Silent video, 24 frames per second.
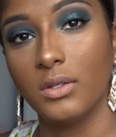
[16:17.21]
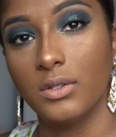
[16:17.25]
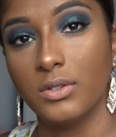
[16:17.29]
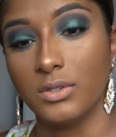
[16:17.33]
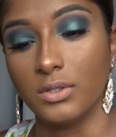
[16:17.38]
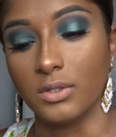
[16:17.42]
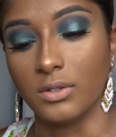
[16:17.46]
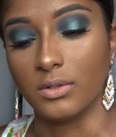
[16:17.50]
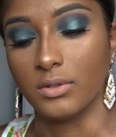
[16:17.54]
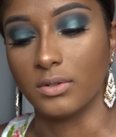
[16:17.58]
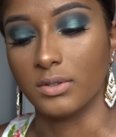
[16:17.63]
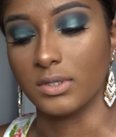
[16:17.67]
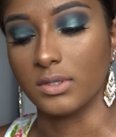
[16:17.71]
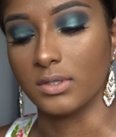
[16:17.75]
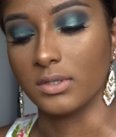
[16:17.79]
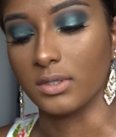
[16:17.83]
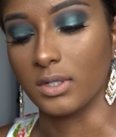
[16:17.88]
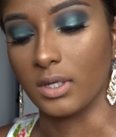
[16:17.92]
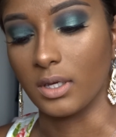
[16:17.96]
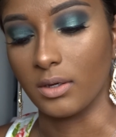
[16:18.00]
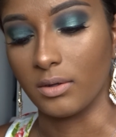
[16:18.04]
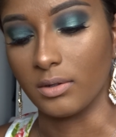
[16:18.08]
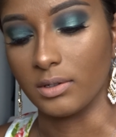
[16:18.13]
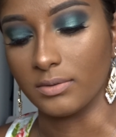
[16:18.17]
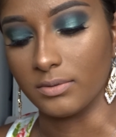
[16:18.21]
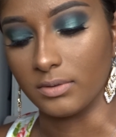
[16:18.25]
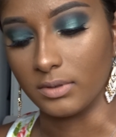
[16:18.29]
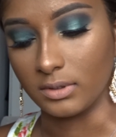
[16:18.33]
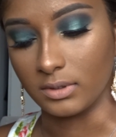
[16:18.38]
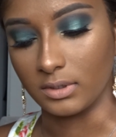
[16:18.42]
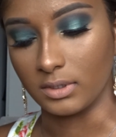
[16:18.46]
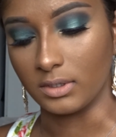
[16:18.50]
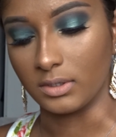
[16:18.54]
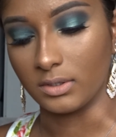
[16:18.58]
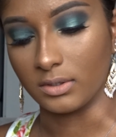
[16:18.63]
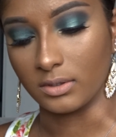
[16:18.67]
So this is how
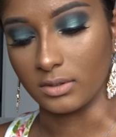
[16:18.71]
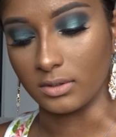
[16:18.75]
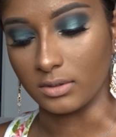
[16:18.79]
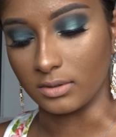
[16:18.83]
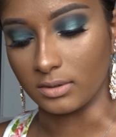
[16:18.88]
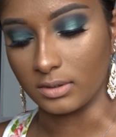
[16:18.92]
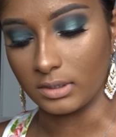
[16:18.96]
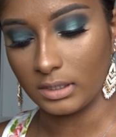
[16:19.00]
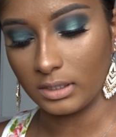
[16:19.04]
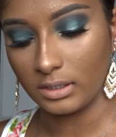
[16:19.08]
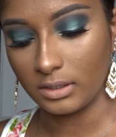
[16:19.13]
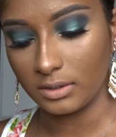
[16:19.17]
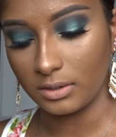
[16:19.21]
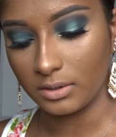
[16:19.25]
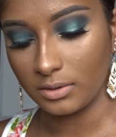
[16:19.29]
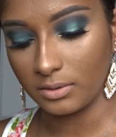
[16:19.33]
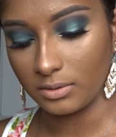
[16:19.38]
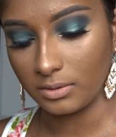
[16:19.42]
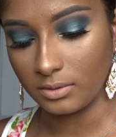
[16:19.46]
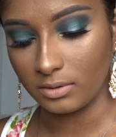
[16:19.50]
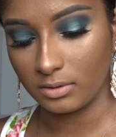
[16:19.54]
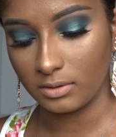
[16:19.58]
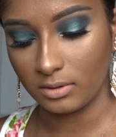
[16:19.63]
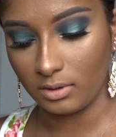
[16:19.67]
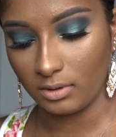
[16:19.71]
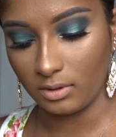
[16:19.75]
everything turned out.